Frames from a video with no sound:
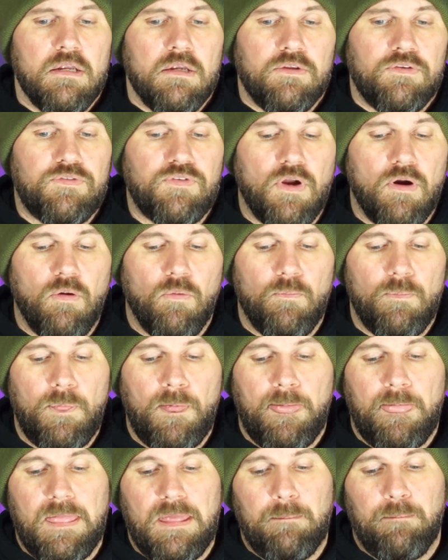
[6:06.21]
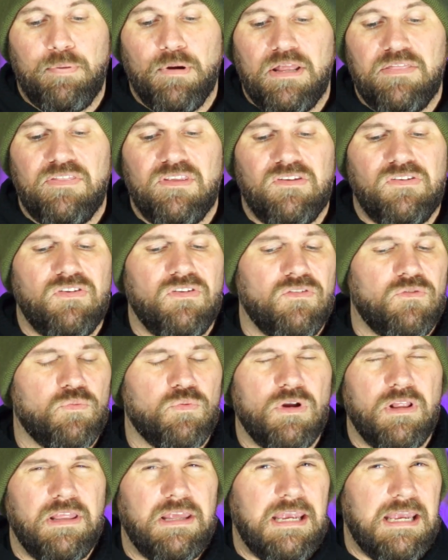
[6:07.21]
So, but this is
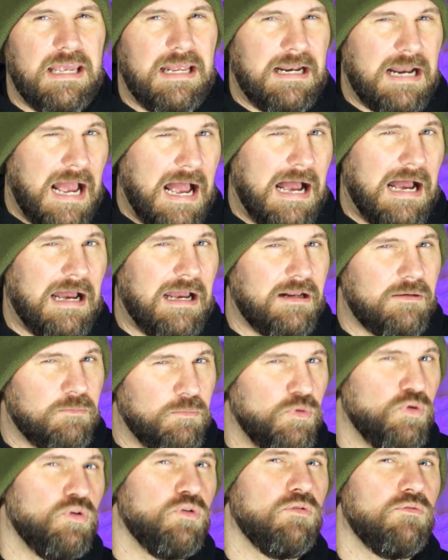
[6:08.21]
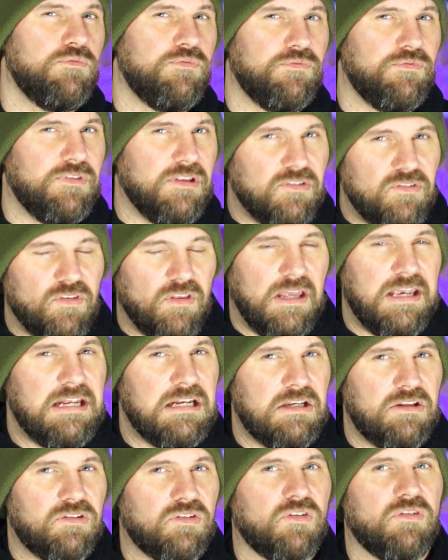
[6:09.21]
really an odd move this late
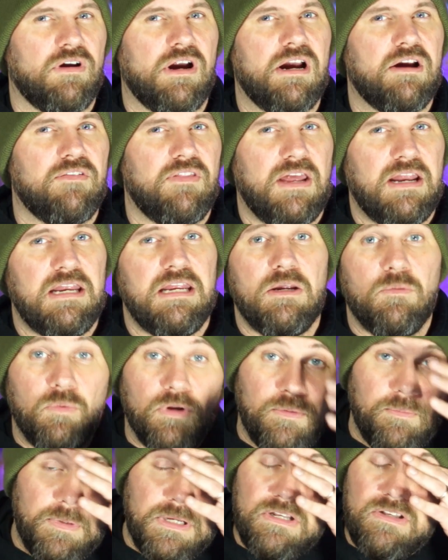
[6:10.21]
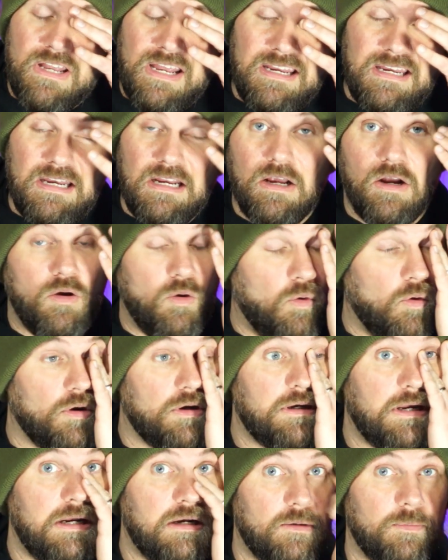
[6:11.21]
in his career, that he would be taking a
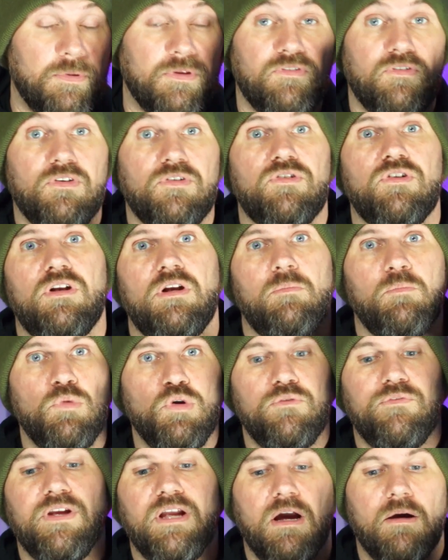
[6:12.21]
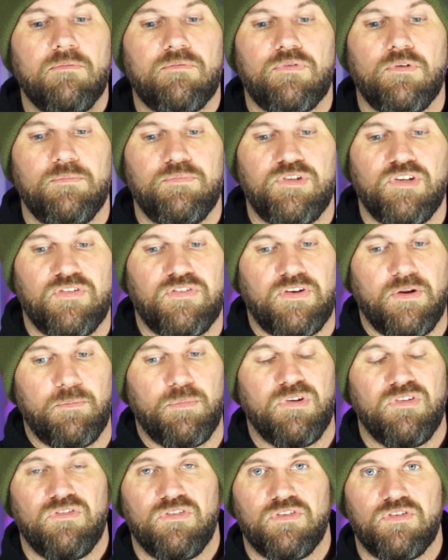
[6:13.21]
coordinator position and moving up from just a
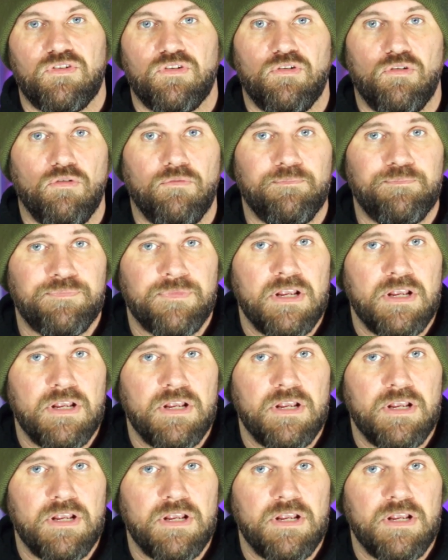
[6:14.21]
positional